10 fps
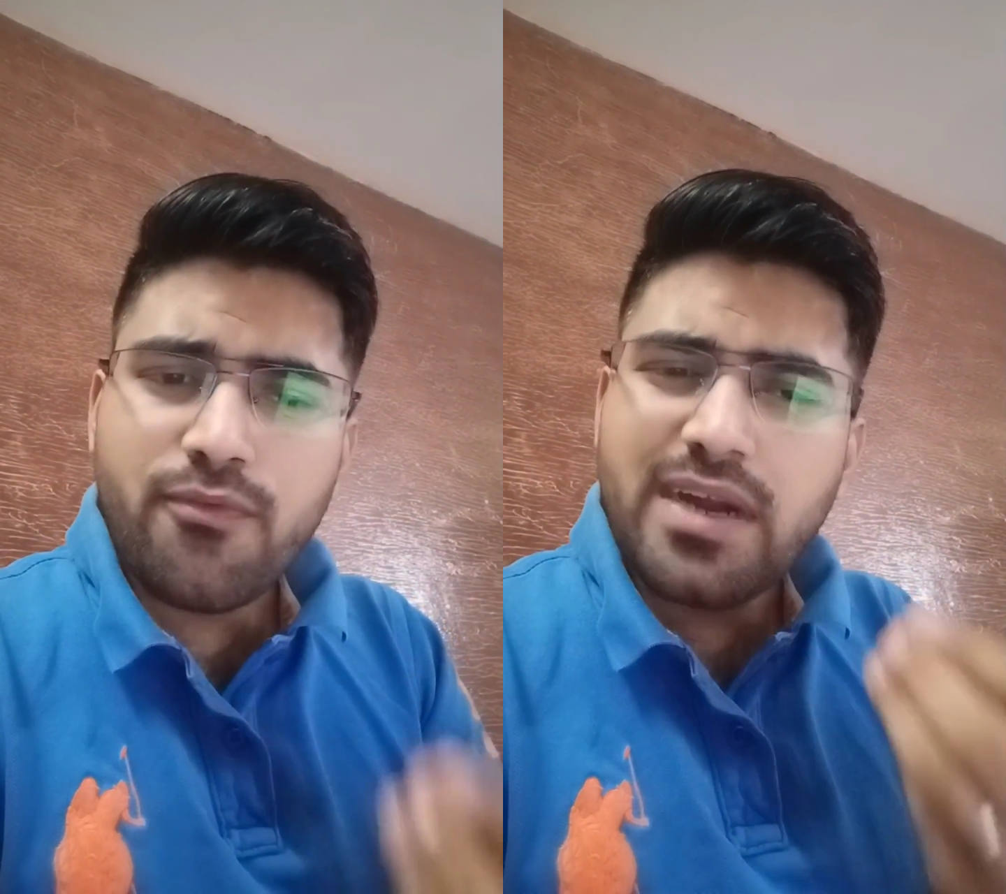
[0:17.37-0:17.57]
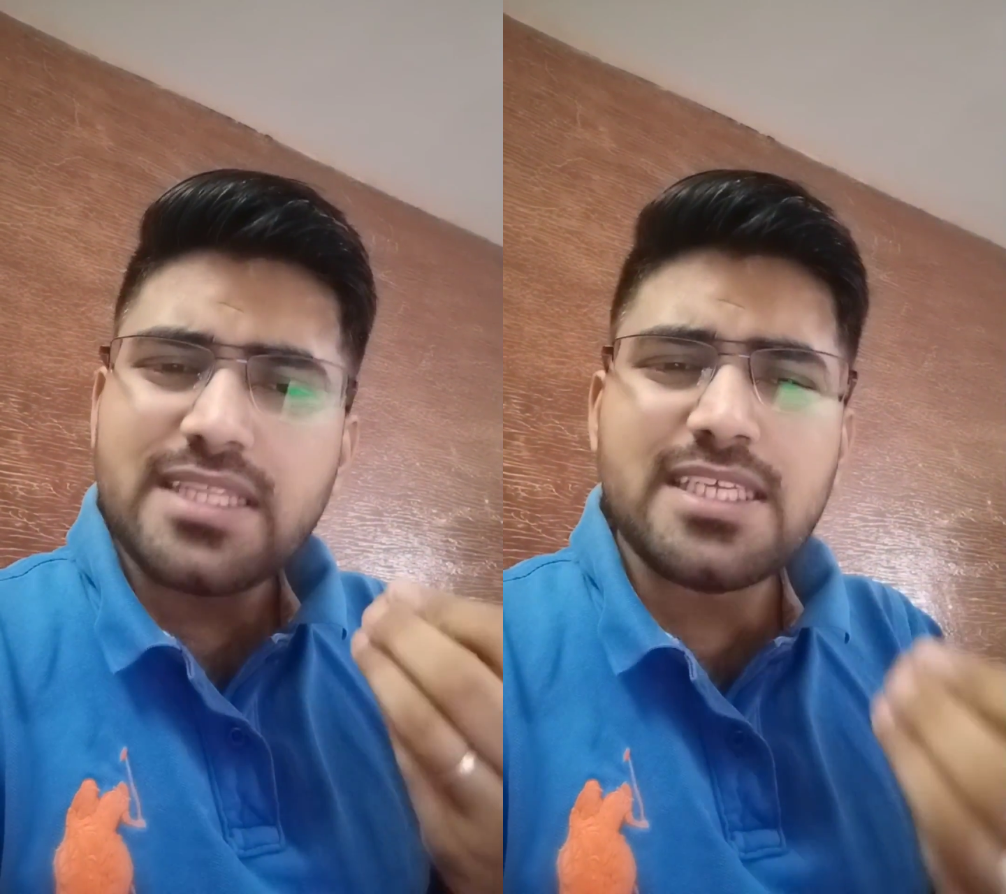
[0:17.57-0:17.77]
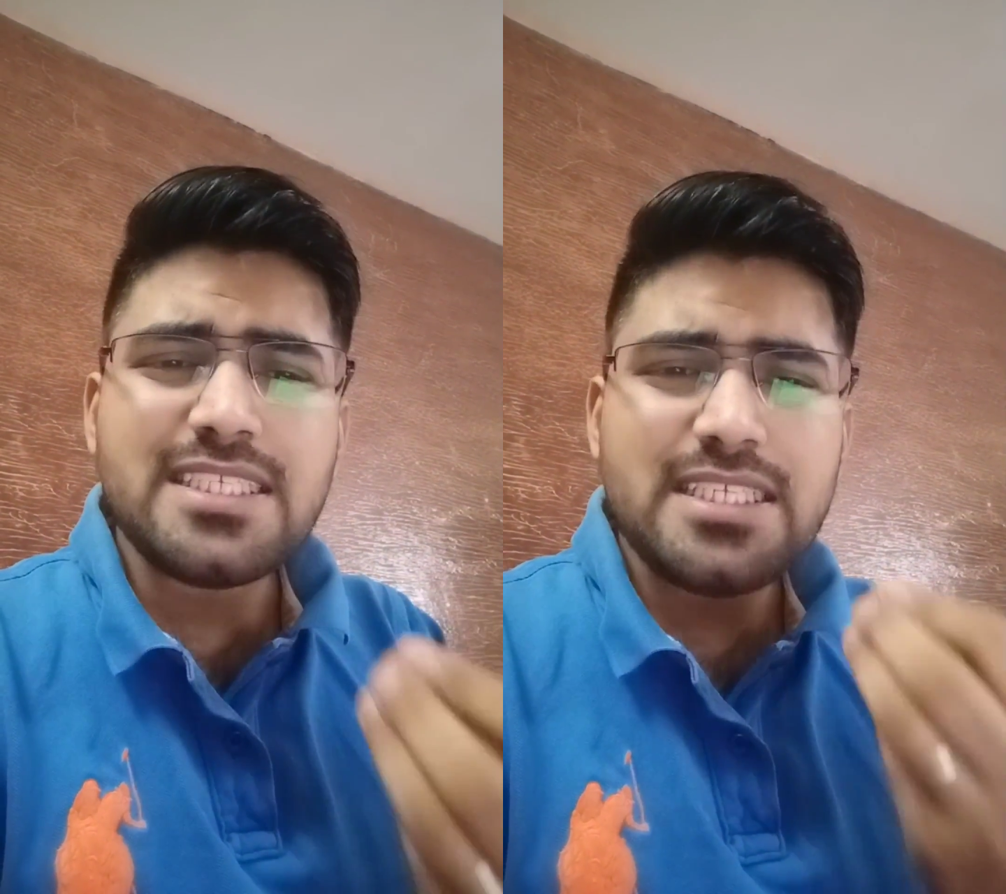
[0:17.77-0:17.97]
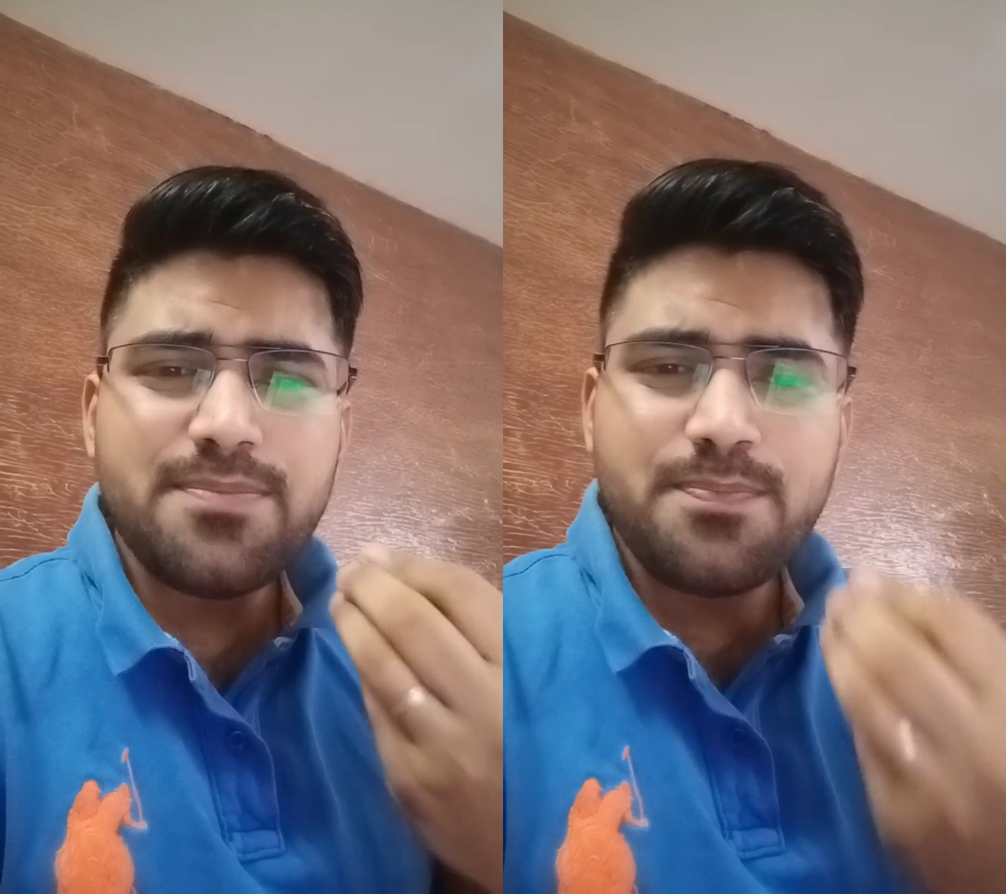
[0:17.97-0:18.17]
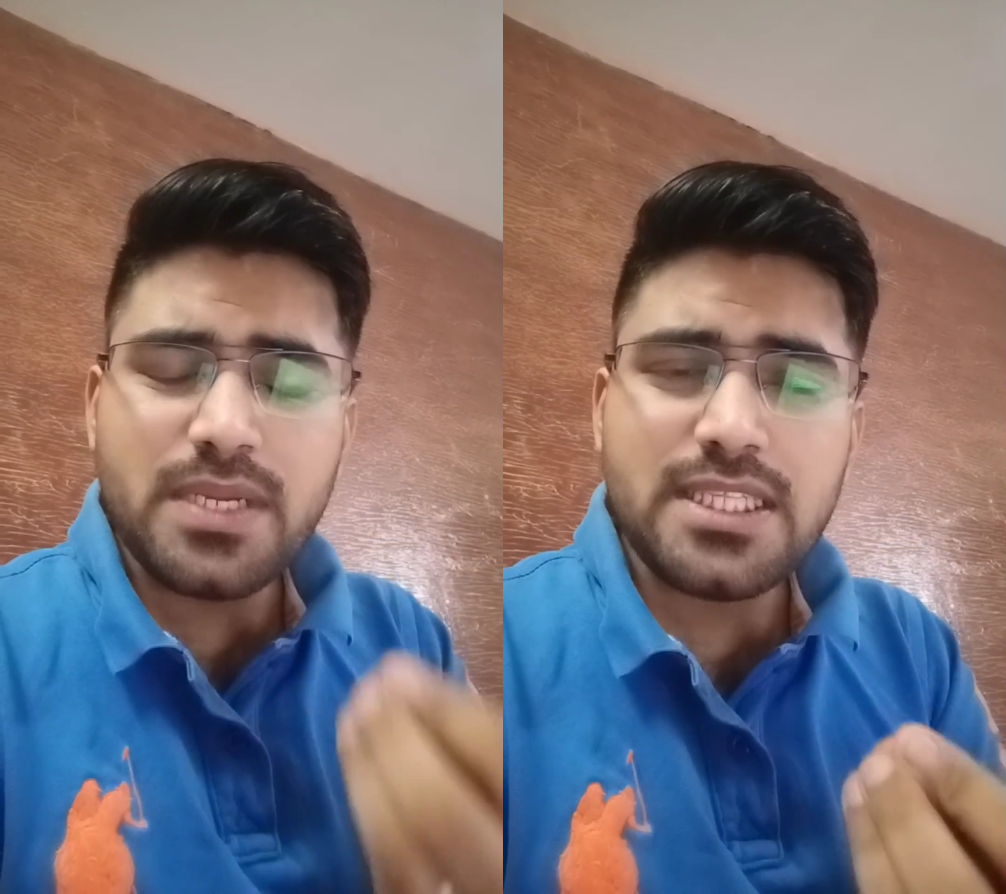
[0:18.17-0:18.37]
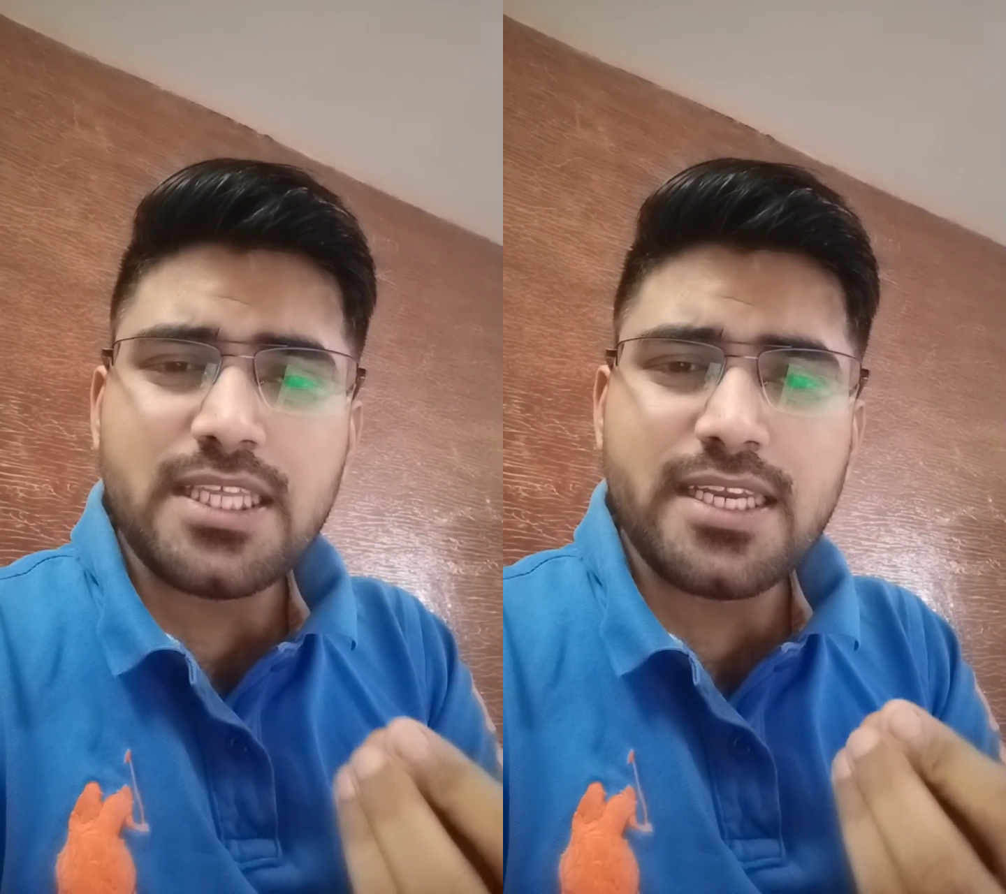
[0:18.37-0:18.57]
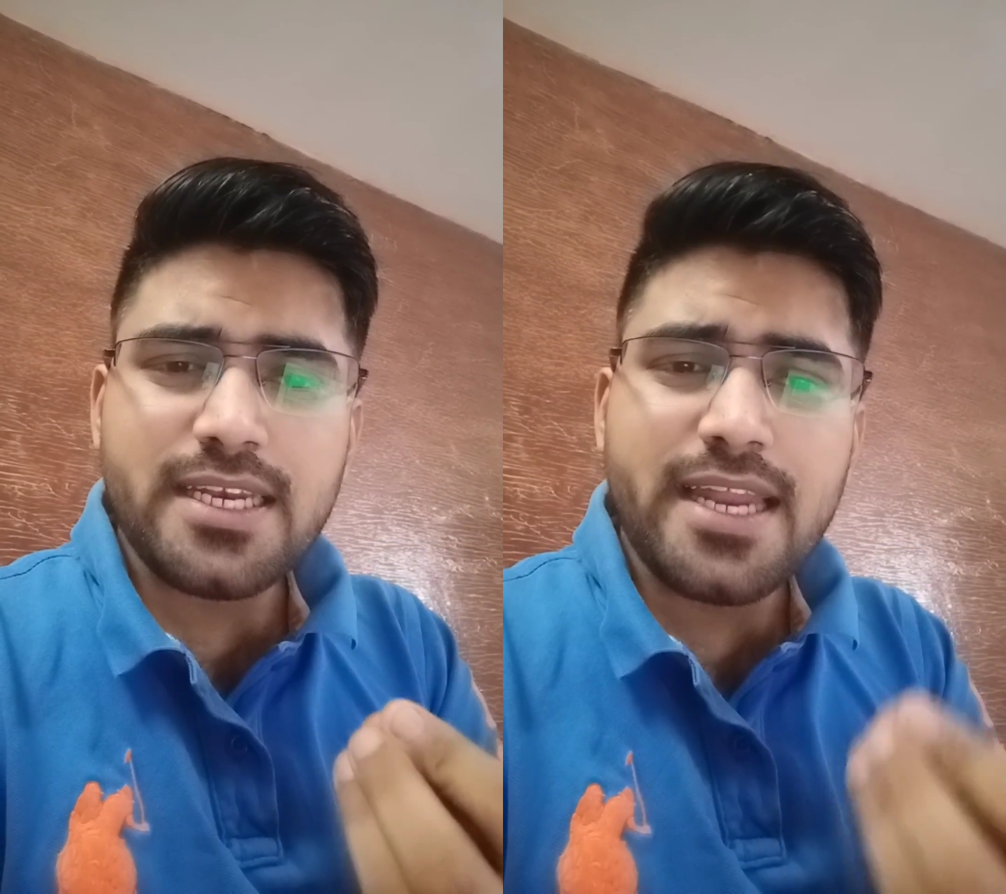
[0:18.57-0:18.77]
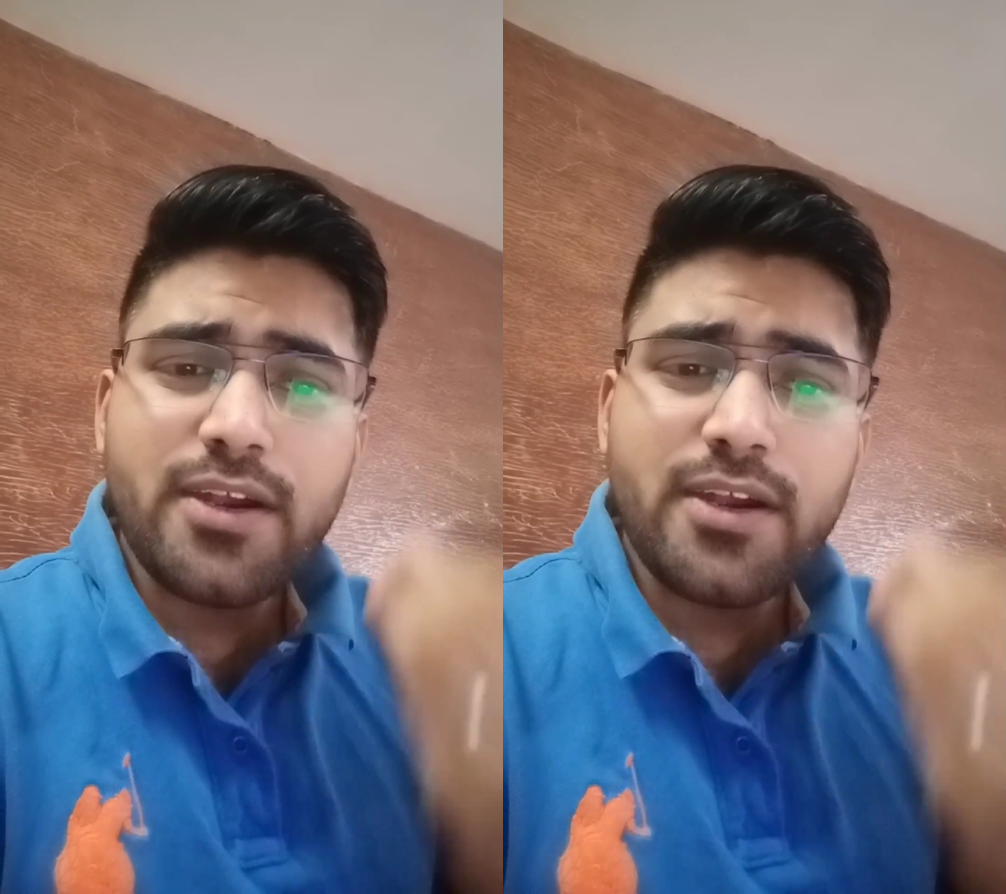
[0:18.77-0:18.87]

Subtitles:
What the simple thing